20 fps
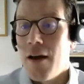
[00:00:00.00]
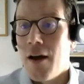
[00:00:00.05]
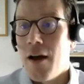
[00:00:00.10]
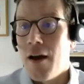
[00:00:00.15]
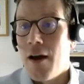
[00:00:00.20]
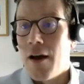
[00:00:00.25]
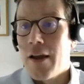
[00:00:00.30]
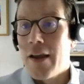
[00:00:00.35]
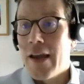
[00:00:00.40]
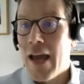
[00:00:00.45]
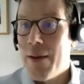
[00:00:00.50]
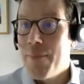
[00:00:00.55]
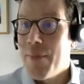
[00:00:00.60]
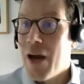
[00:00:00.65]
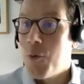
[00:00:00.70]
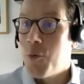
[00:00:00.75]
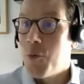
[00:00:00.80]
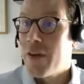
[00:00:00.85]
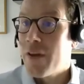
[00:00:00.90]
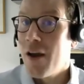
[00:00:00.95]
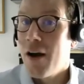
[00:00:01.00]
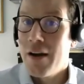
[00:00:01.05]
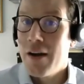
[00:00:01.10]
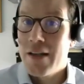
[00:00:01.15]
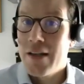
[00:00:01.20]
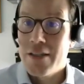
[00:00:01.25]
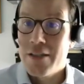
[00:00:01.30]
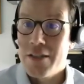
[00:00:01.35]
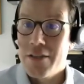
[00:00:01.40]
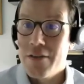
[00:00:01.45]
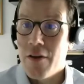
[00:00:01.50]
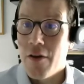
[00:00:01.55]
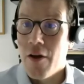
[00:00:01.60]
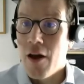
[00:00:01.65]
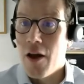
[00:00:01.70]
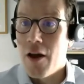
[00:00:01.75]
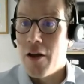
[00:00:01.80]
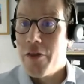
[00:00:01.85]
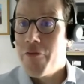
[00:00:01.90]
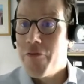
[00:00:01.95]
uh, came out with guidance,
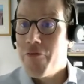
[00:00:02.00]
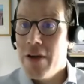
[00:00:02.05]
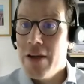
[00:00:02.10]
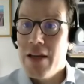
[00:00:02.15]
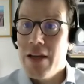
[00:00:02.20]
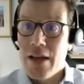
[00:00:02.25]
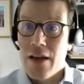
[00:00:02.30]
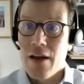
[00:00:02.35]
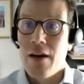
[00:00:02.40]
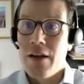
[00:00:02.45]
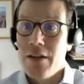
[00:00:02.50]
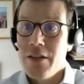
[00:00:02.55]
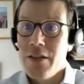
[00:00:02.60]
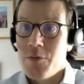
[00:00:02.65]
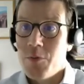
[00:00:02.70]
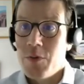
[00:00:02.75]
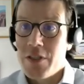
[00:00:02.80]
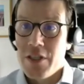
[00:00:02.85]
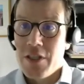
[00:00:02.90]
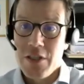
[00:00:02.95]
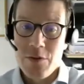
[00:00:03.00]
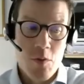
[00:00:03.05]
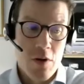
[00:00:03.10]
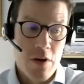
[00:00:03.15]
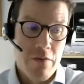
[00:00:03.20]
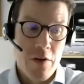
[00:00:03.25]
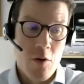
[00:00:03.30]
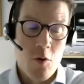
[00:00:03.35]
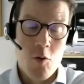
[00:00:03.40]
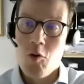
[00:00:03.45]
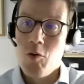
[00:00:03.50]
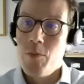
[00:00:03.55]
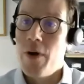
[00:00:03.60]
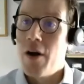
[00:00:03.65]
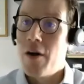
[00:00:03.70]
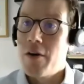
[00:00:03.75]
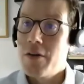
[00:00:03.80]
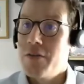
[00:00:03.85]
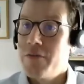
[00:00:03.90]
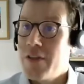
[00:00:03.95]
uh, three-year guidance, which is one of the
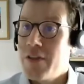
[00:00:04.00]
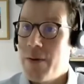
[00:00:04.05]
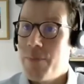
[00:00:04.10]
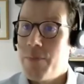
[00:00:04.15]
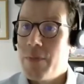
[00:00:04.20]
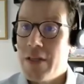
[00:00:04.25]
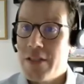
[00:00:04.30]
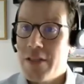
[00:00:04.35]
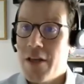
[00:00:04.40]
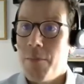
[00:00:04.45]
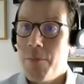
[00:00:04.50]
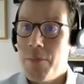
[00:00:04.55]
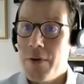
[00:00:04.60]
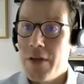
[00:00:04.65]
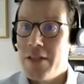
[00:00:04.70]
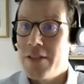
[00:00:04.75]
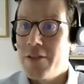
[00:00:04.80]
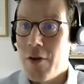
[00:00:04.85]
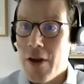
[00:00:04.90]
hallmarks of Japanese companies.